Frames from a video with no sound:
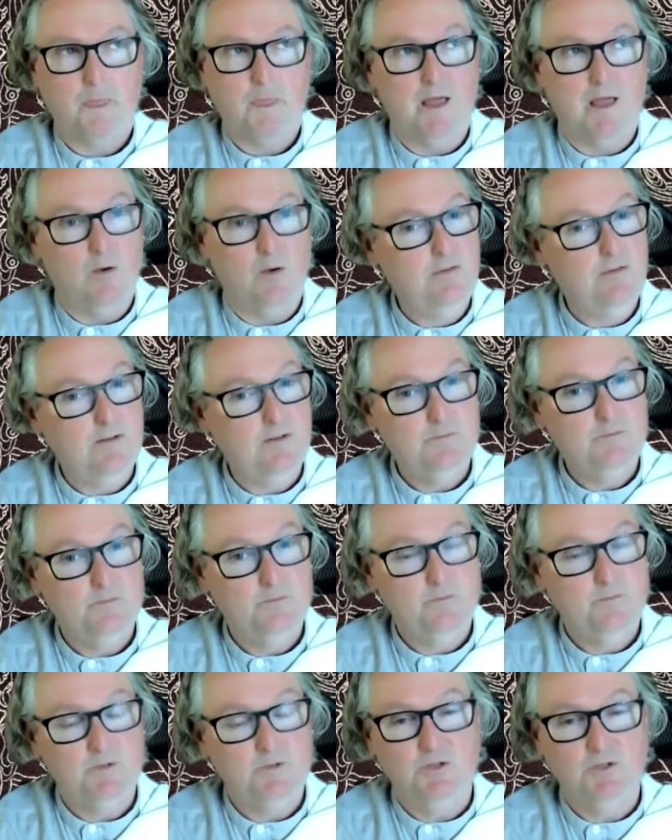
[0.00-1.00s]
However,
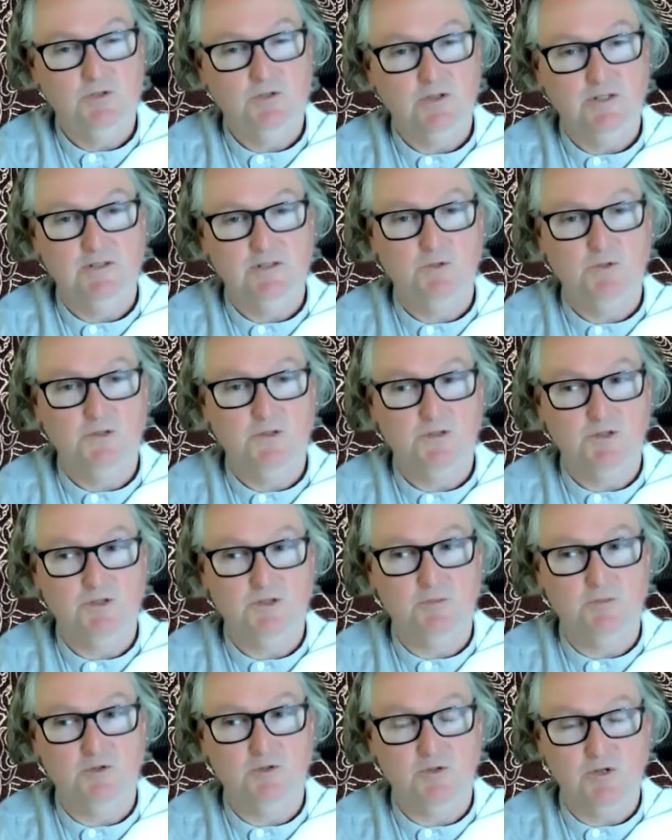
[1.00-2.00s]
you know, with
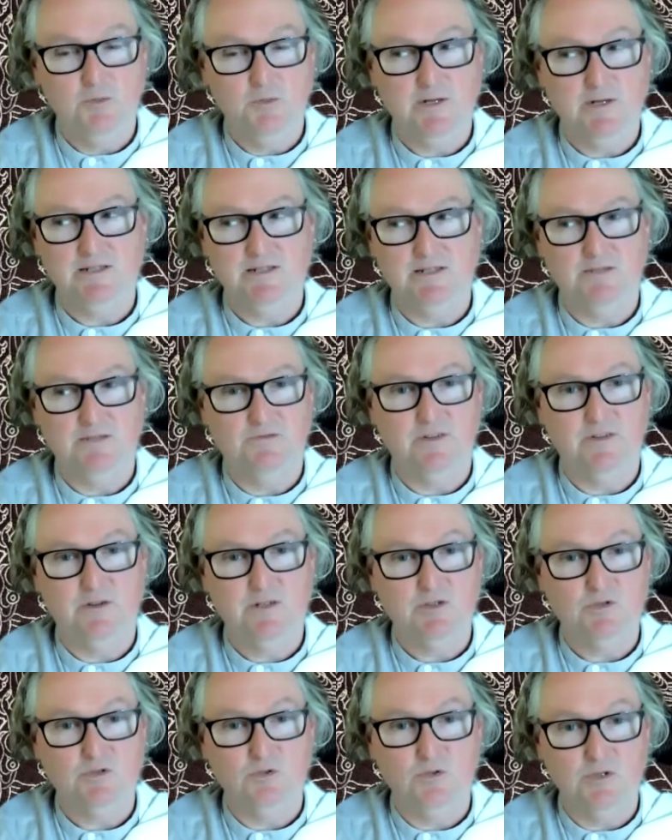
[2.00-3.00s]
the joy practice, very
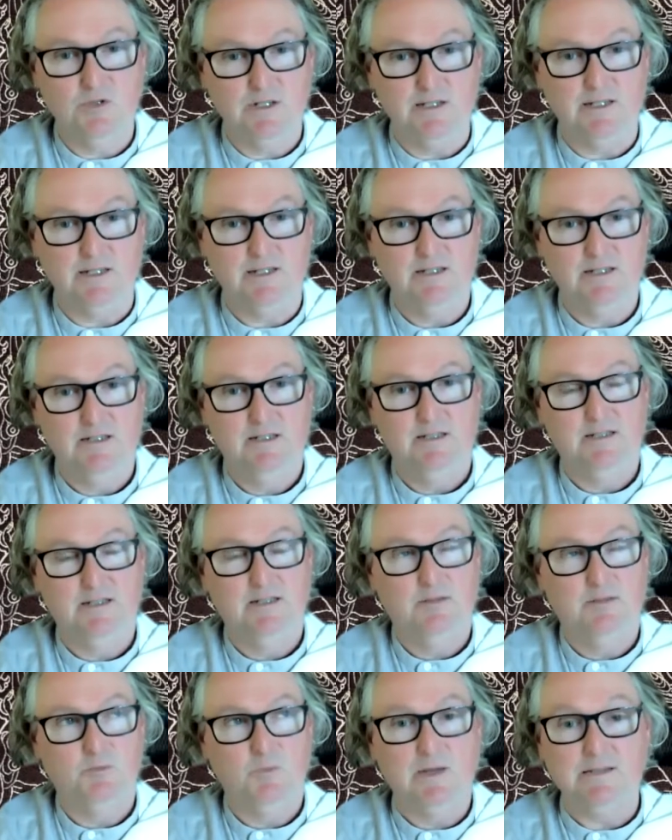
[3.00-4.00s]
shortly,
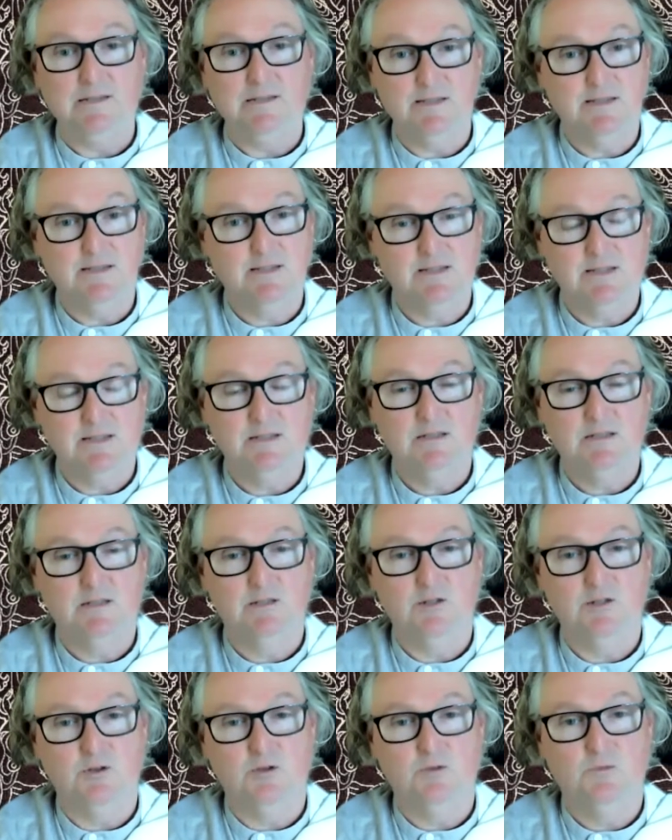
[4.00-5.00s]
months,
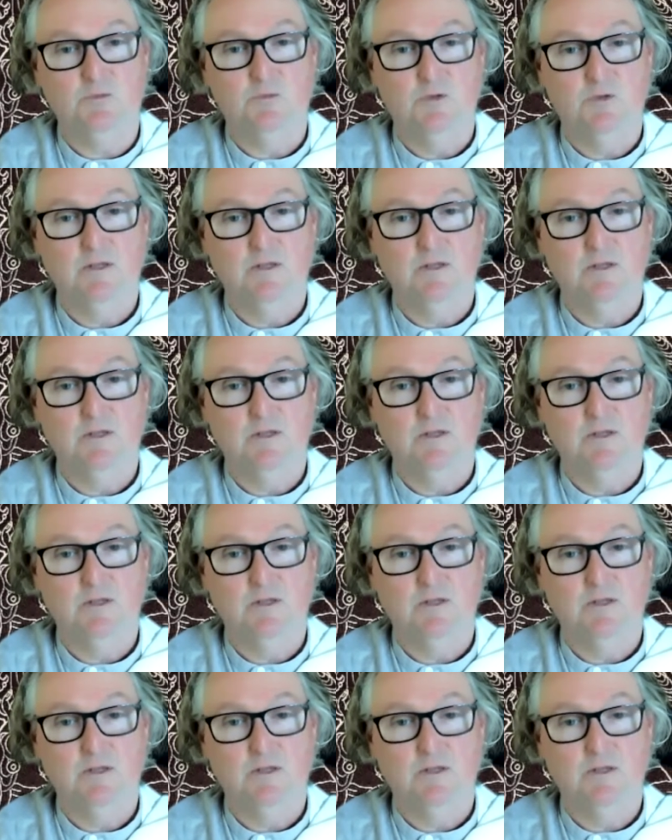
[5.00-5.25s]
you know,